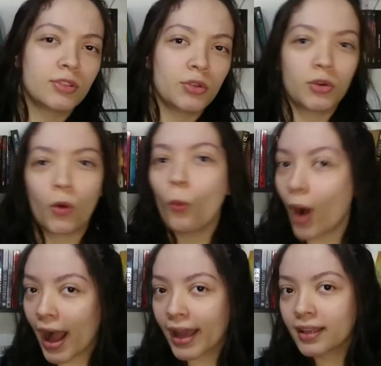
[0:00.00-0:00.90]
Do you know
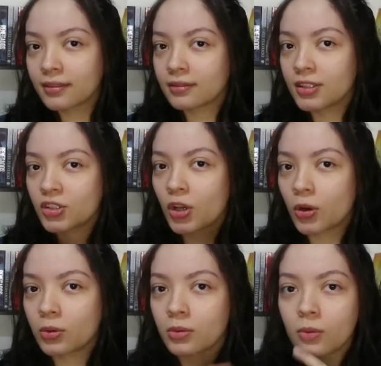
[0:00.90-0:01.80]
why the
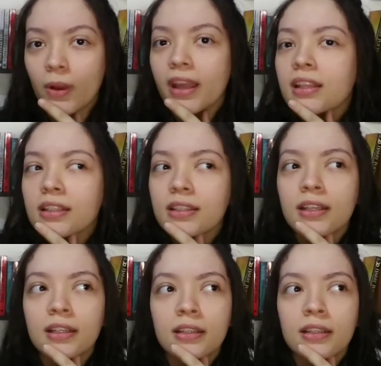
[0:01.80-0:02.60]
show ended?